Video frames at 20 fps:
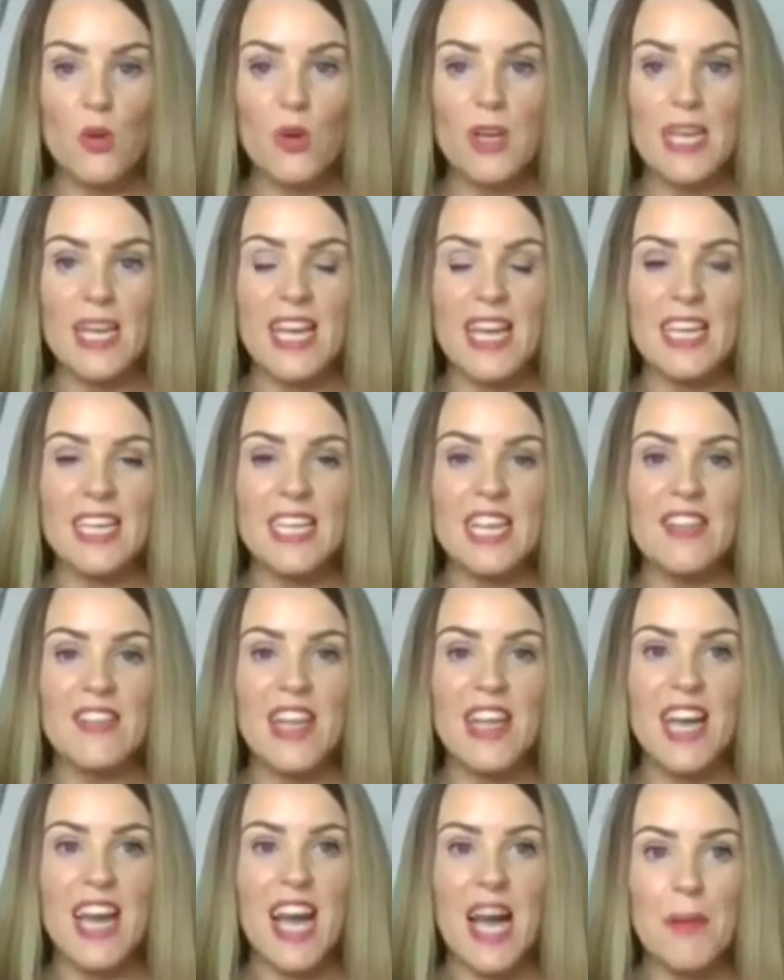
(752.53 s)
again, and
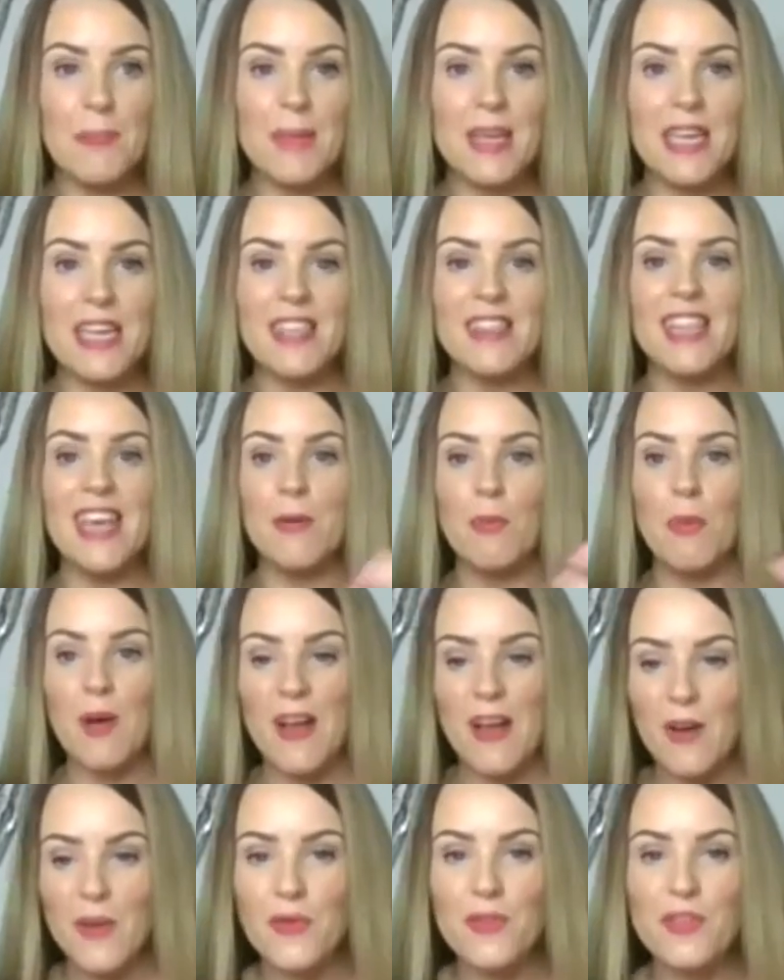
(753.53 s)
they're happy and they're
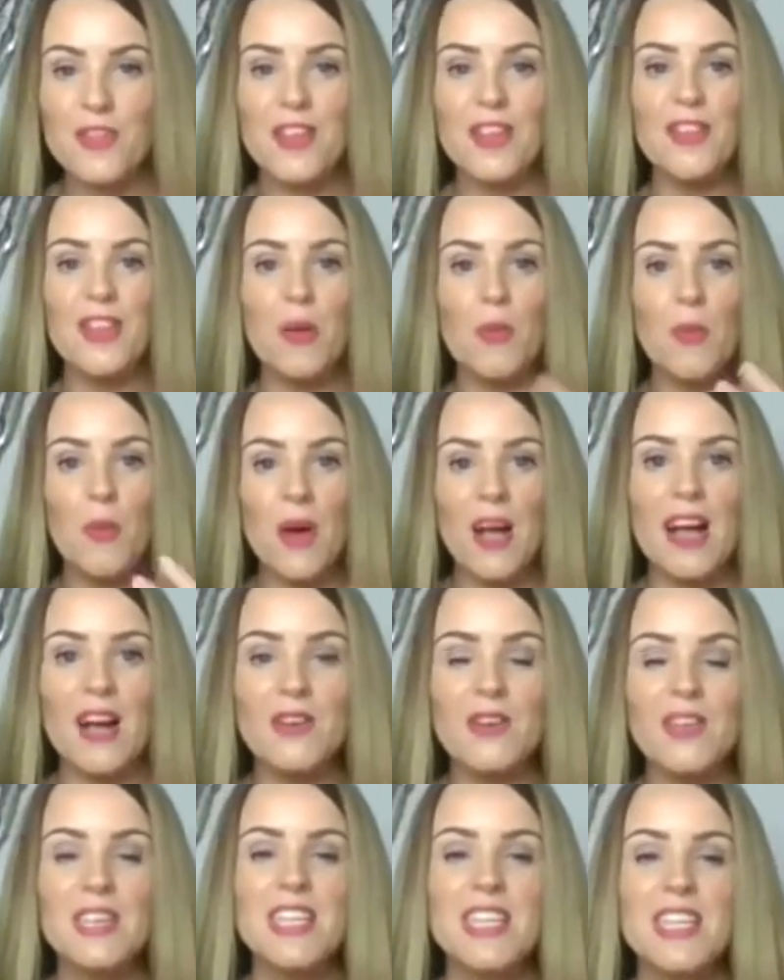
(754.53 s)
healthy and they're
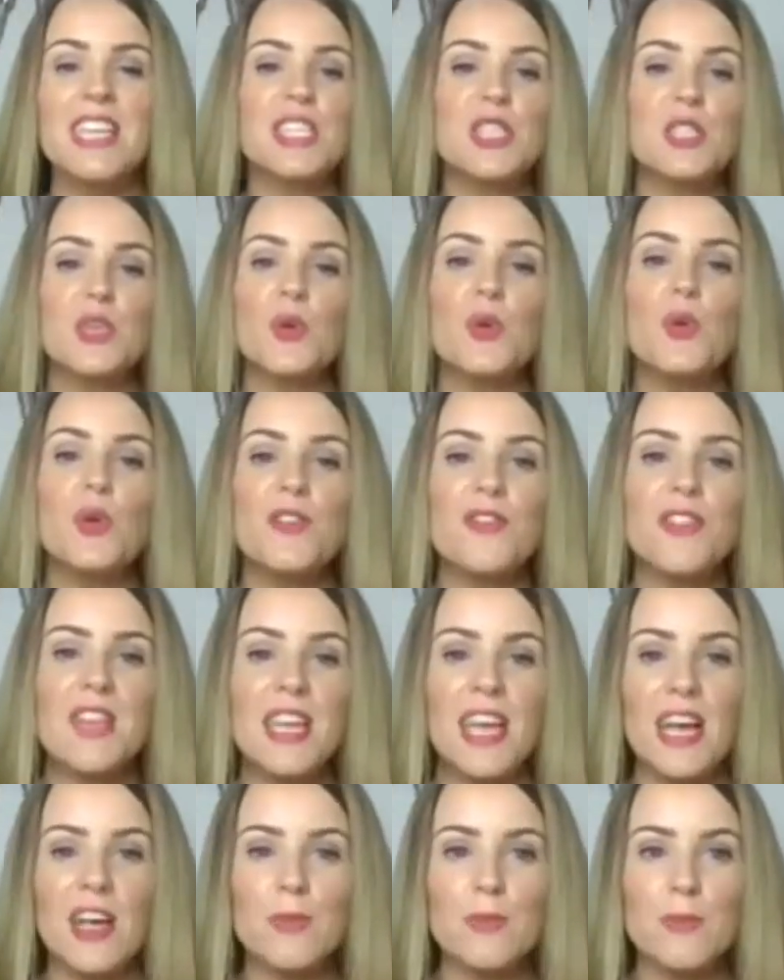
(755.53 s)
well. So all of
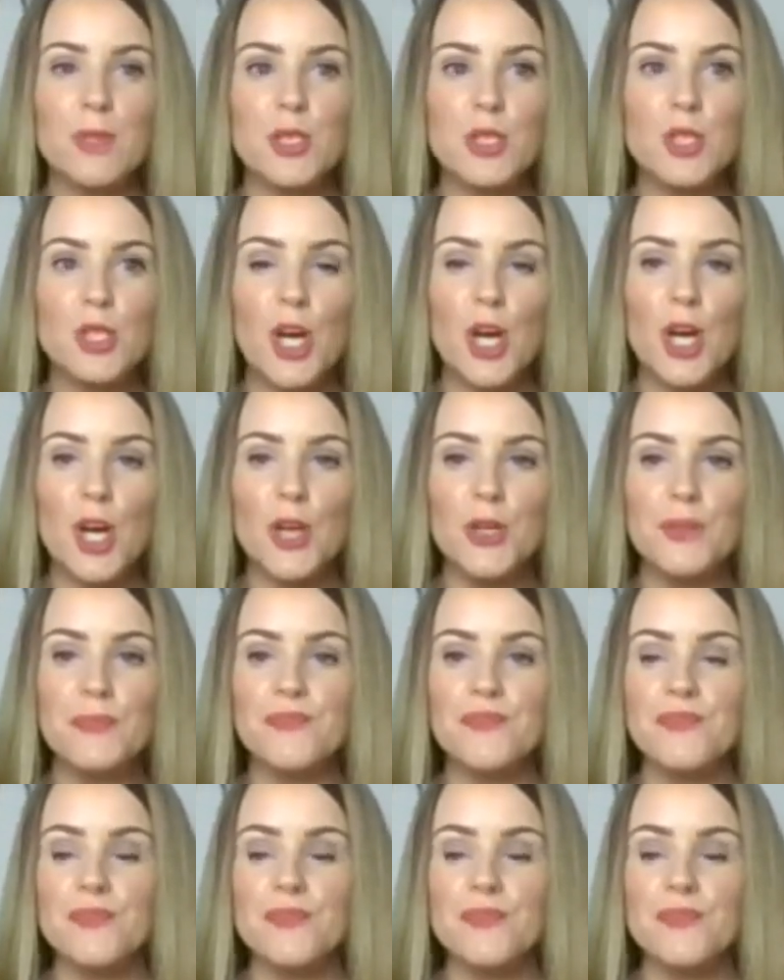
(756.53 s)
the ailments go.